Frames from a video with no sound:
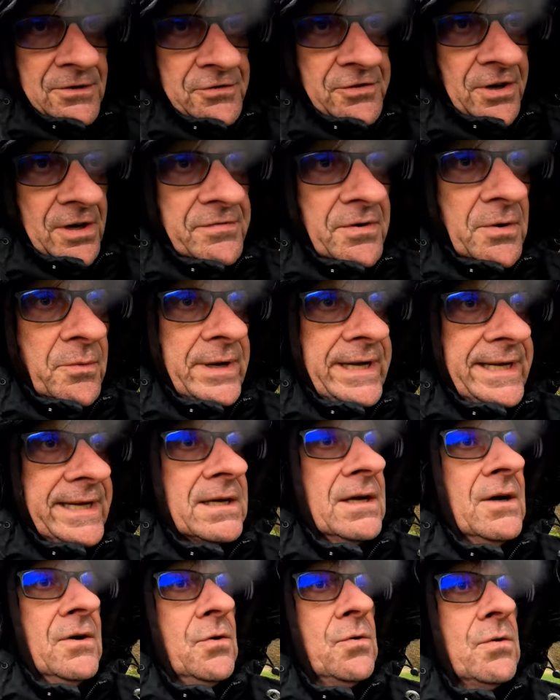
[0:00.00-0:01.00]
just over a
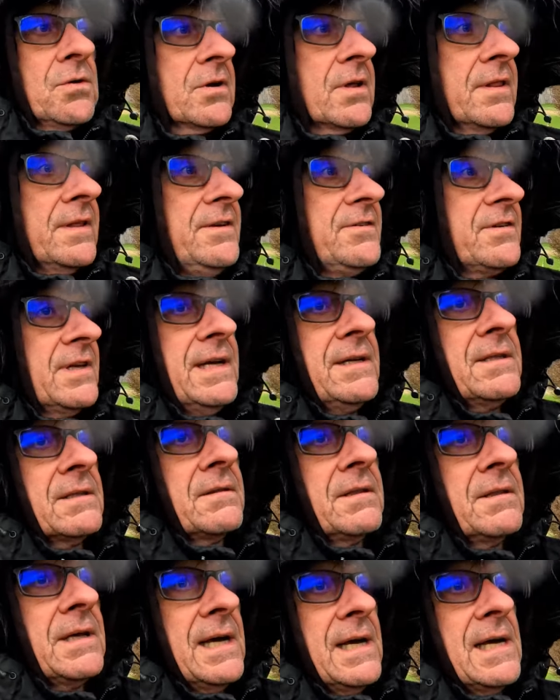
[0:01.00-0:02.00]
week. Oh, look at these here.
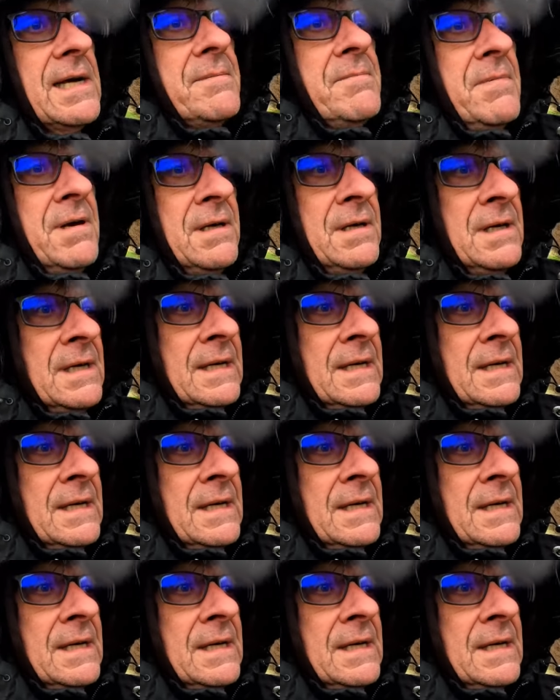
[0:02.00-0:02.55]
Now